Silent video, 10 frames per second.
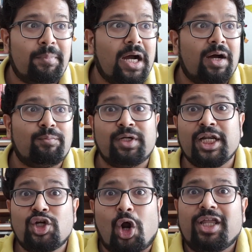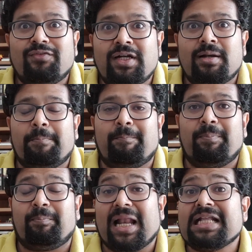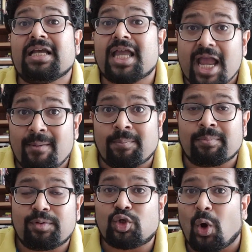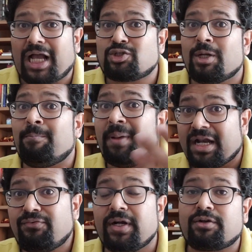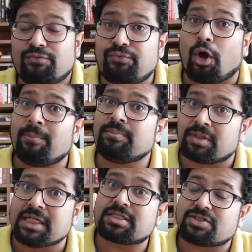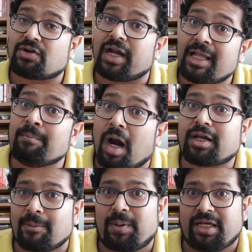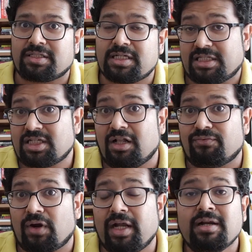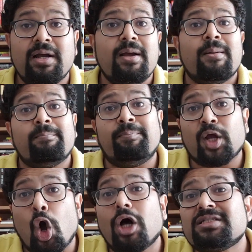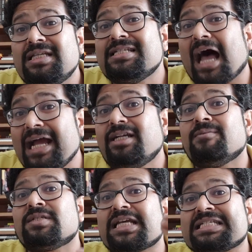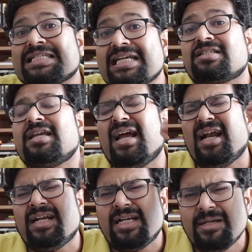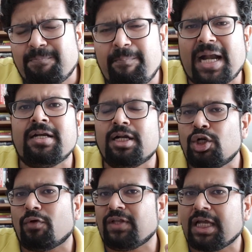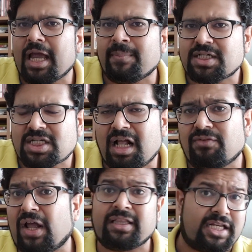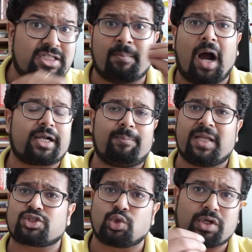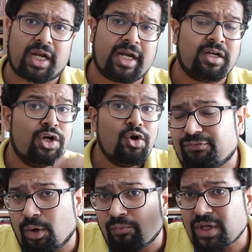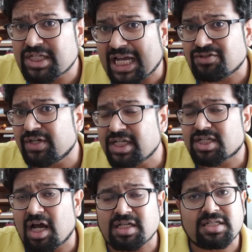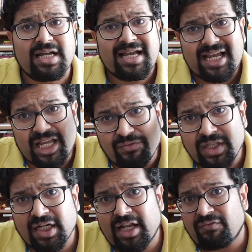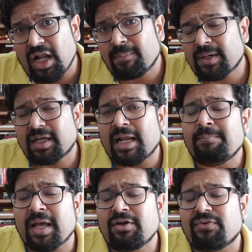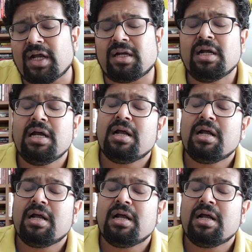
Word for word: uh, need not even play the game to actually benefit from this trading marketplace itself, right? Because these items exist independent of the game itself, and there is a marketplace to trade from which, as we discussed, even the developer can benefit.